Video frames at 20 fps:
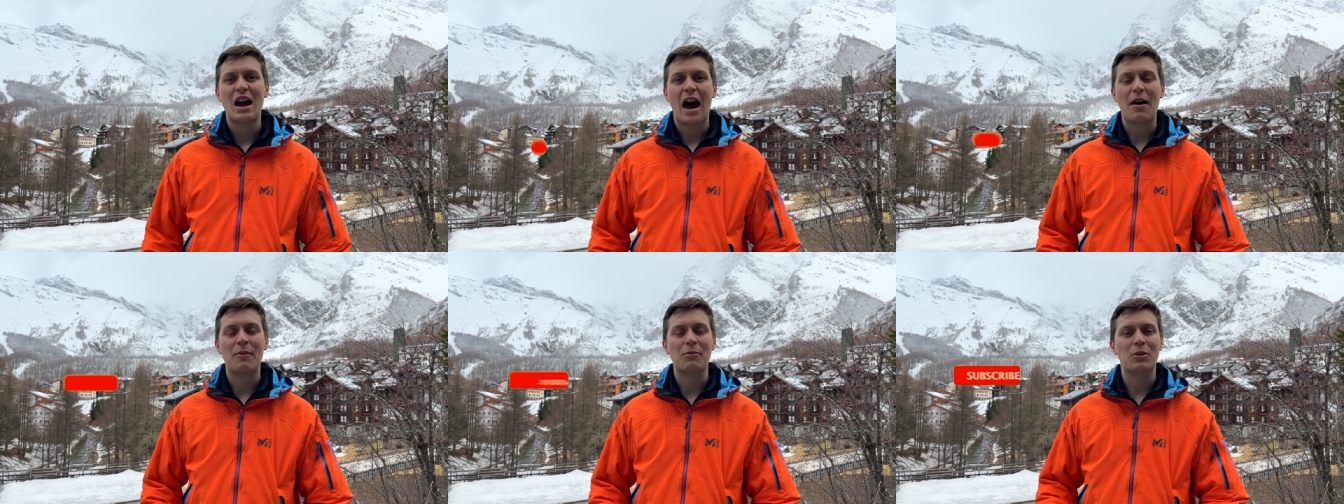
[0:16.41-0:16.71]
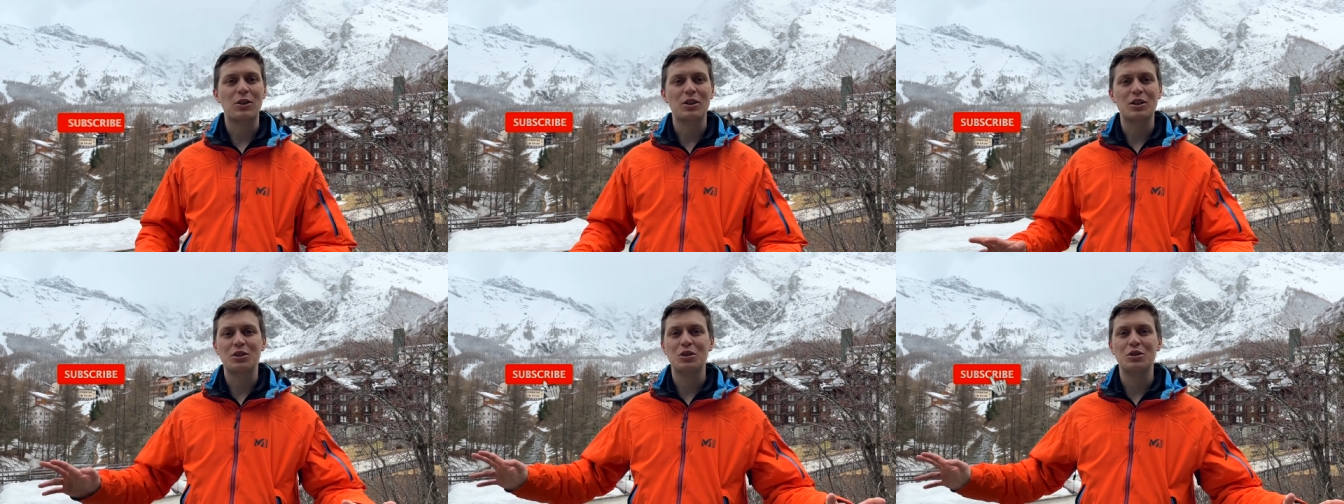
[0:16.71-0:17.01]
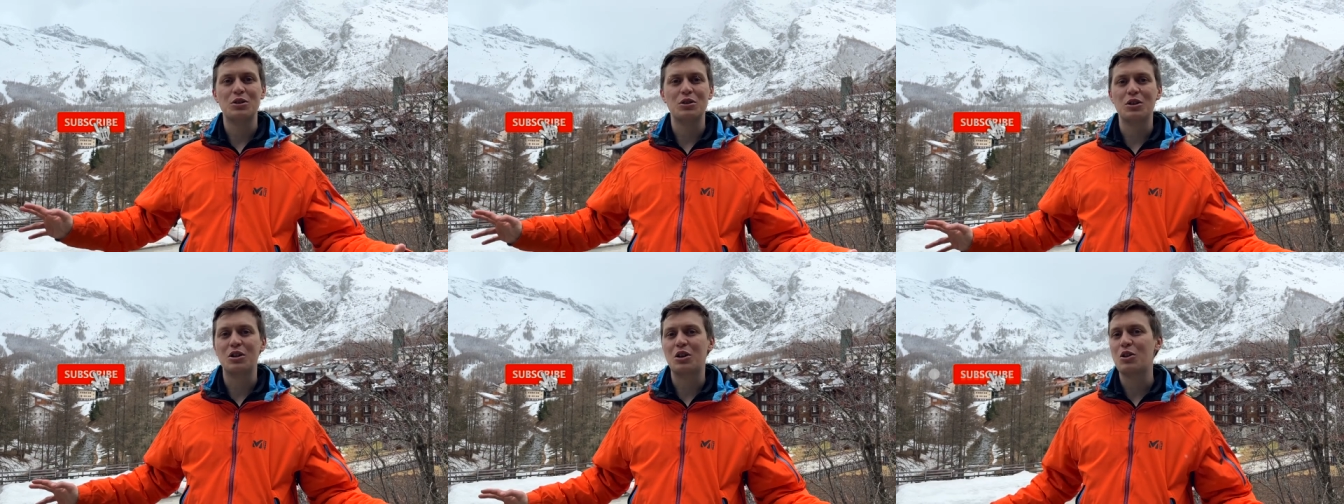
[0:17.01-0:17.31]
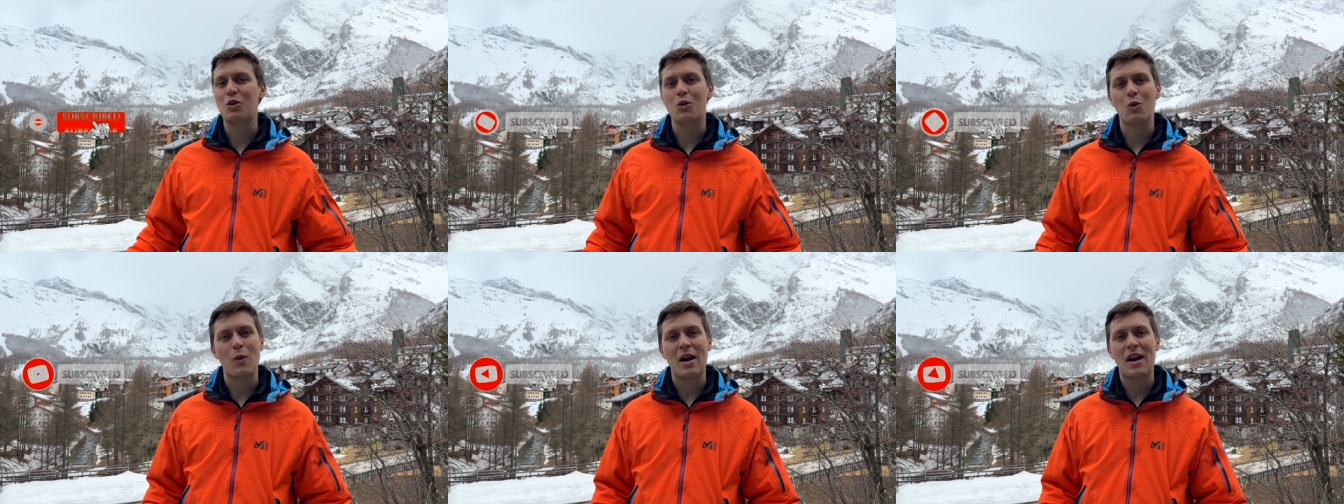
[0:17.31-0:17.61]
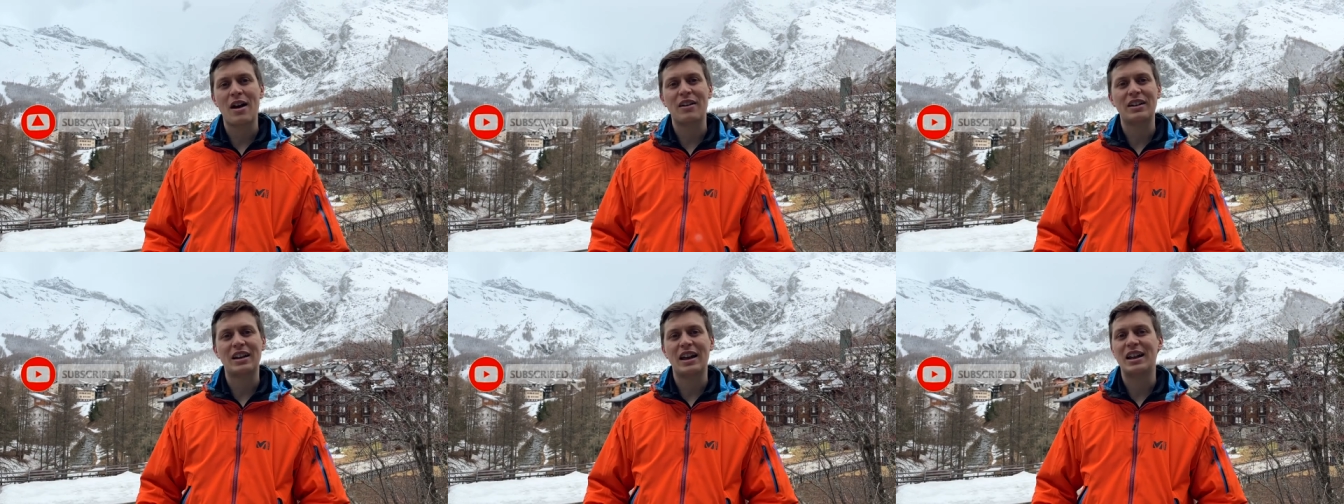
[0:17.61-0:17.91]
I'm going to go
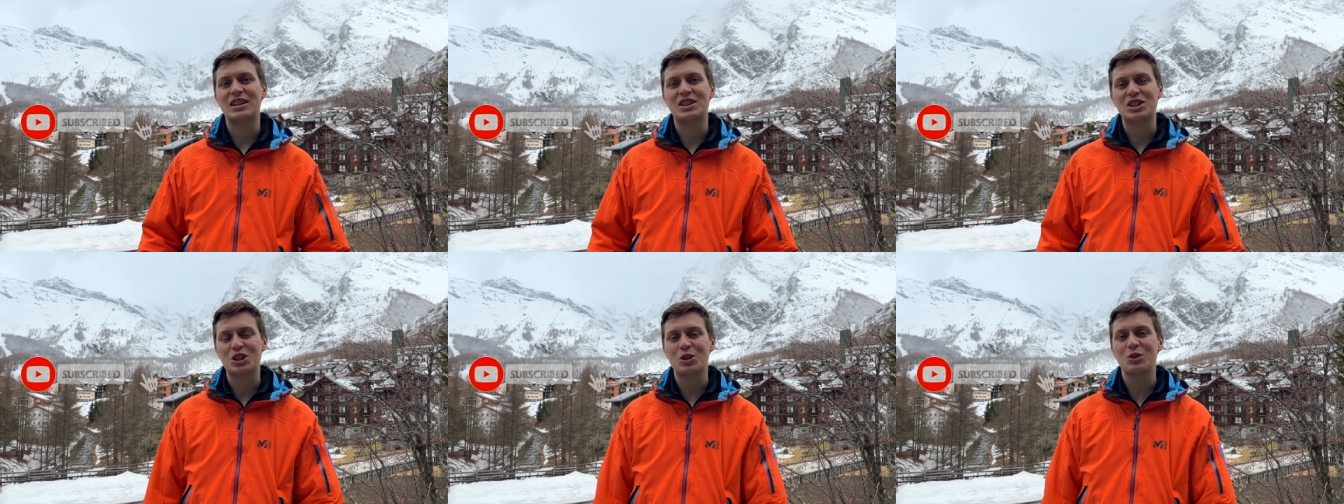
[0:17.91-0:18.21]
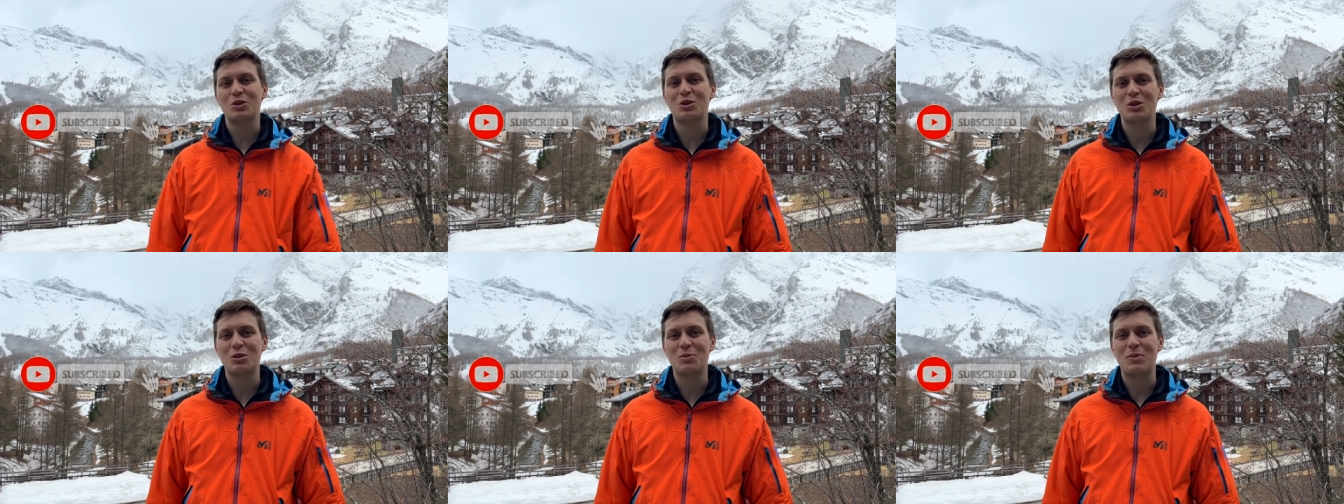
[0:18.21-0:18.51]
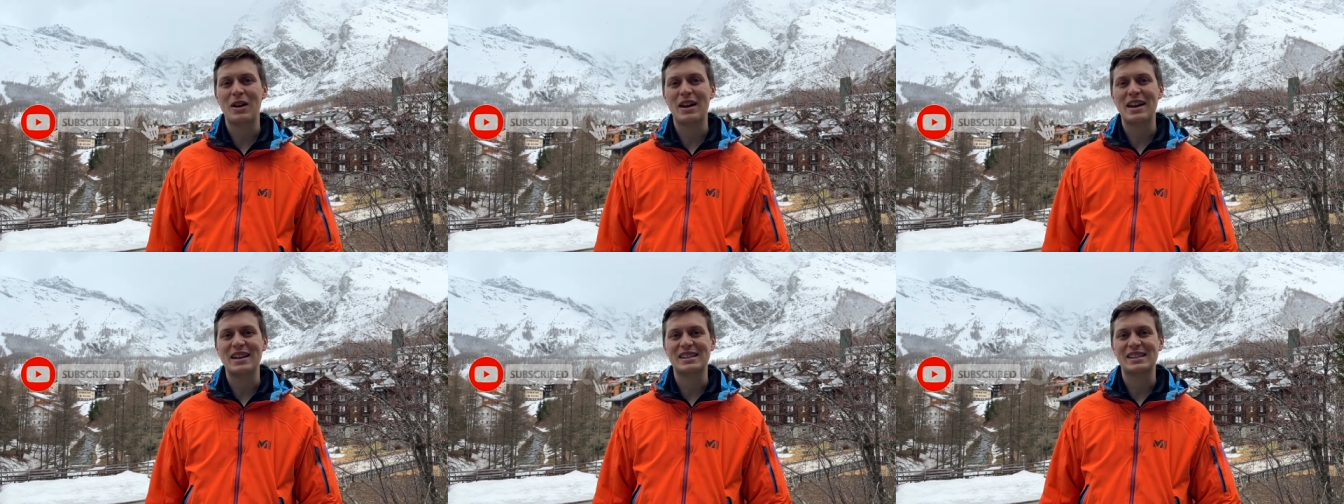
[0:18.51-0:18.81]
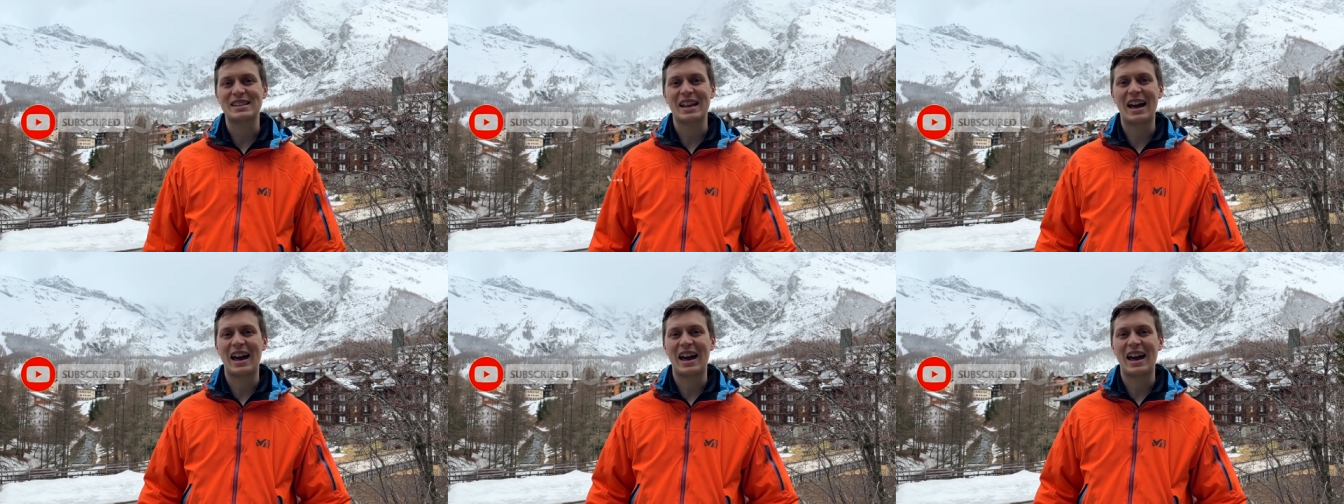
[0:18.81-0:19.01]
around and show you the place